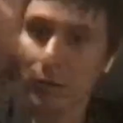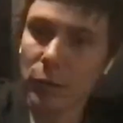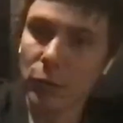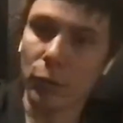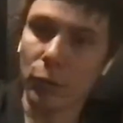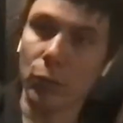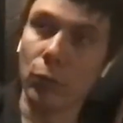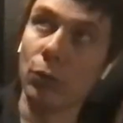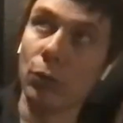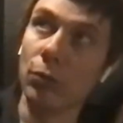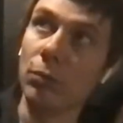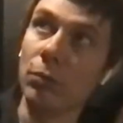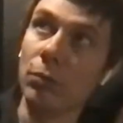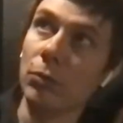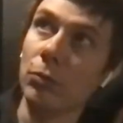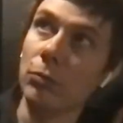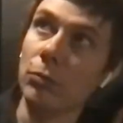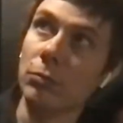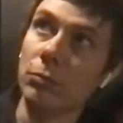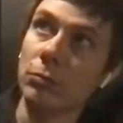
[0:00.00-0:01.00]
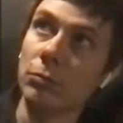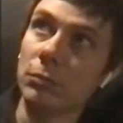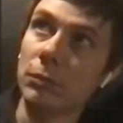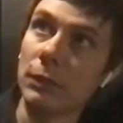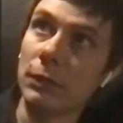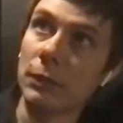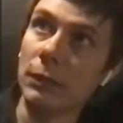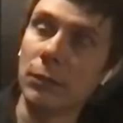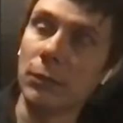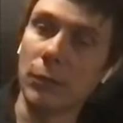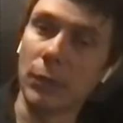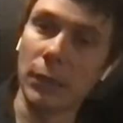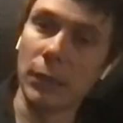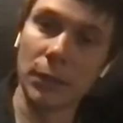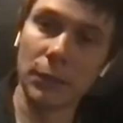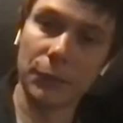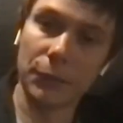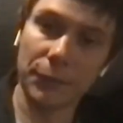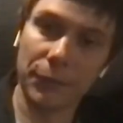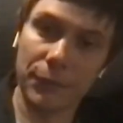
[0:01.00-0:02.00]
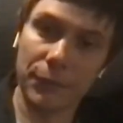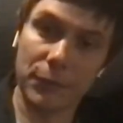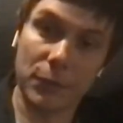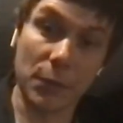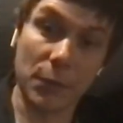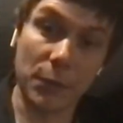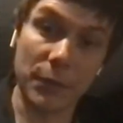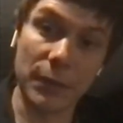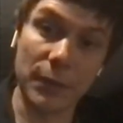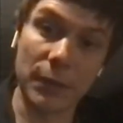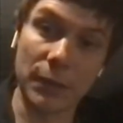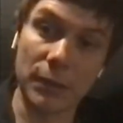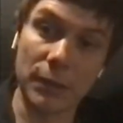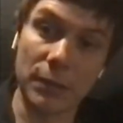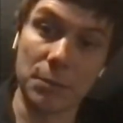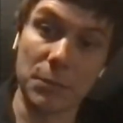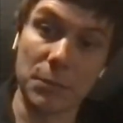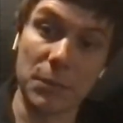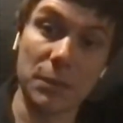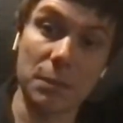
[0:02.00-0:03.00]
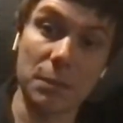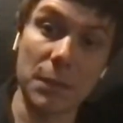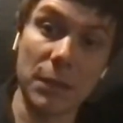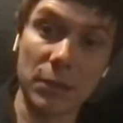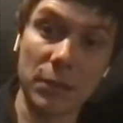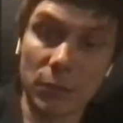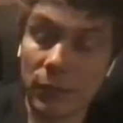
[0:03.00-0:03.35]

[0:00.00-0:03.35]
So if something is mismatched,